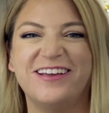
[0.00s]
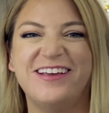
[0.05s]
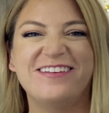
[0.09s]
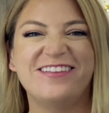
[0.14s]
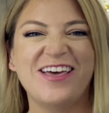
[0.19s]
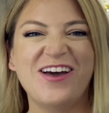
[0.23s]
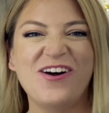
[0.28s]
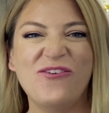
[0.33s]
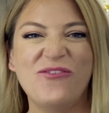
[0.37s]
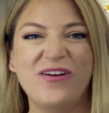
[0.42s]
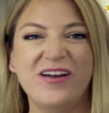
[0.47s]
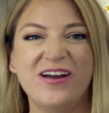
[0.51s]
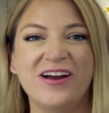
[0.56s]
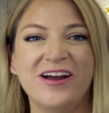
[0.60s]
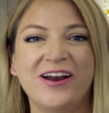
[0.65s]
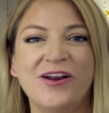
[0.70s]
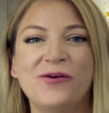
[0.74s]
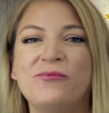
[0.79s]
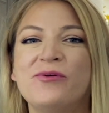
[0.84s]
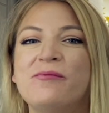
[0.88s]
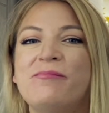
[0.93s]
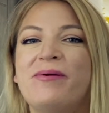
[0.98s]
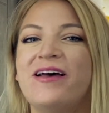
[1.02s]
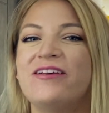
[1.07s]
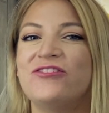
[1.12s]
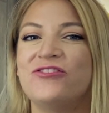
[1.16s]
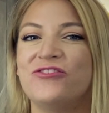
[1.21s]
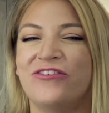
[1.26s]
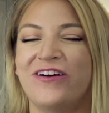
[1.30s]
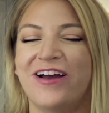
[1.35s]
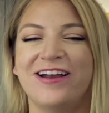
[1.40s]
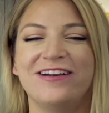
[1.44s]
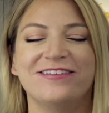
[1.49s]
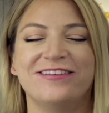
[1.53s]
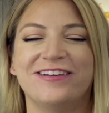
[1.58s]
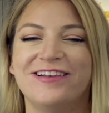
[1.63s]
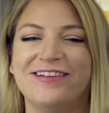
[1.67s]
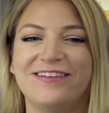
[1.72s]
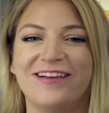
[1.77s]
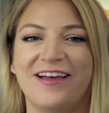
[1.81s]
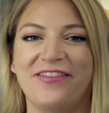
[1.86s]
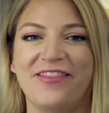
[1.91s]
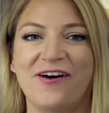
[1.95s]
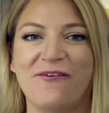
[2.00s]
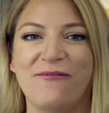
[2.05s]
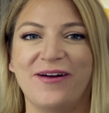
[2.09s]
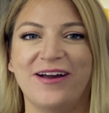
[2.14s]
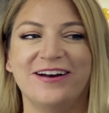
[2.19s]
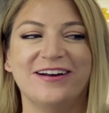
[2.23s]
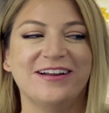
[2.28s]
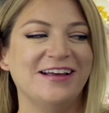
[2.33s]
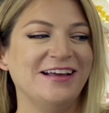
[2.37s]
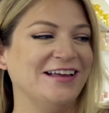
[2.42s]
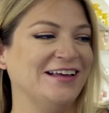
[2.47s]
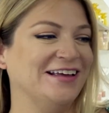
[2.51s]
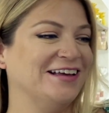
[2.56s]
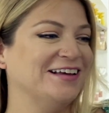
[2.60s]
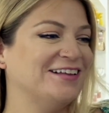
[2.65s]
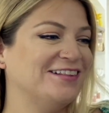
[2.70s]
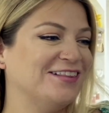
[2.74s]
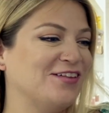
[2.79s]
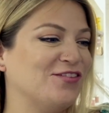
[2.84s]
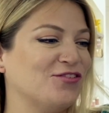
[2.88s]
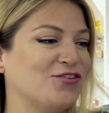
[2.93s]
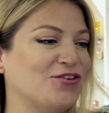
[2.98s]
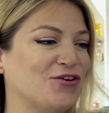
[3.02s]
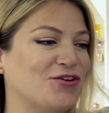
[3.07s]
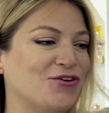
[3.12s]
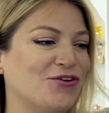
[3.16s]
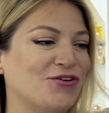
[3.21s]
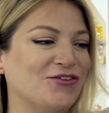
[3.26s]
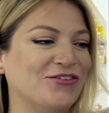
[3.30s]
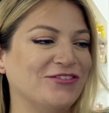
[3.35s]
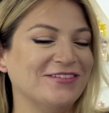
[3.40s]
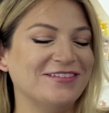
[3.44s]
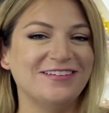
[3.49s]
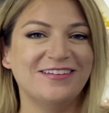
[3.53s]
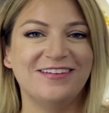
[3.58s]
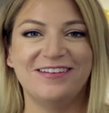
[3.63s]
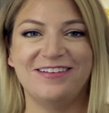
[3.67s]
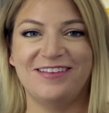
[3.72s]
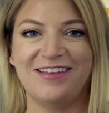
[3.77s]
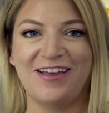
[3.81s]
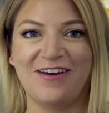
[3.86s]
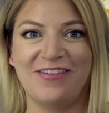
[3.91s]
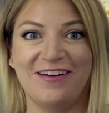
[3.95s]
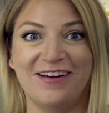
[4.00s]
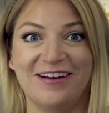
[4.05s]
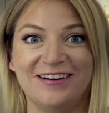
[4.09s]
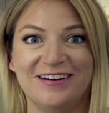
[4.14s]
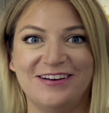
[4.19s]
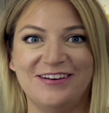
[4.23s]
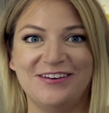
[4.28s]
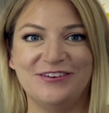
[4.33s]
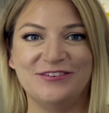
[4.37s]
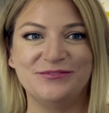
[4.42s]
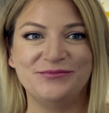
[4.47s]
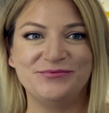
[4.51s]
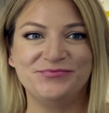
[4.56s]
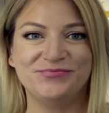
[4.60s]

is that weird? We're best friends, it's not that weird. Let's go see how they're gonna do.